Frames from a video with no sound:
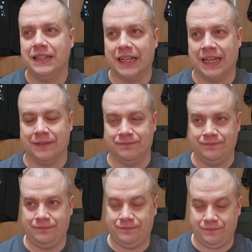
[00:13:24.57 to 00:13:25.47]
And
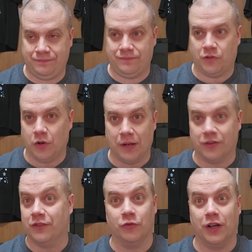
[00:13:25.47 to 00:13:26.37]
grabs
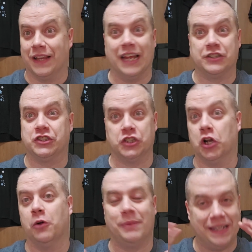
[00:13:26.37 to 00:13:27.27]
it and, well, that's
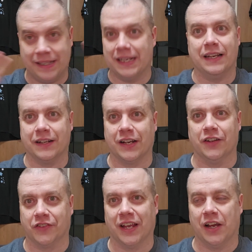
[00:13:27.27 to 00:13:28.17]
show. And then it
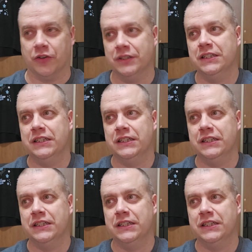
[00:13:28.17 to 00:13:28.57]
cuts out.